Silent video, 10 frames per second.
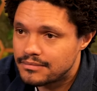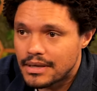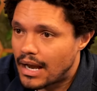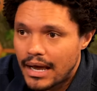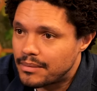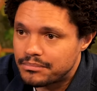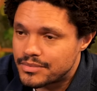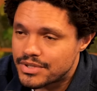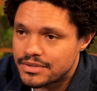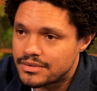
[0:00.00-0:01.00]
that I
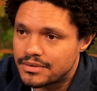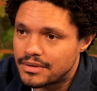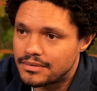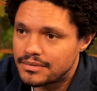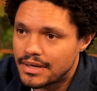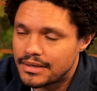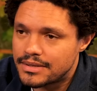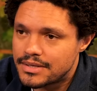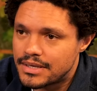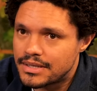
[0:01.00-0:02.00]
am just, you know, and
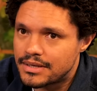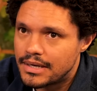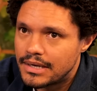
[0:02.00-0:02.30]
it's, it.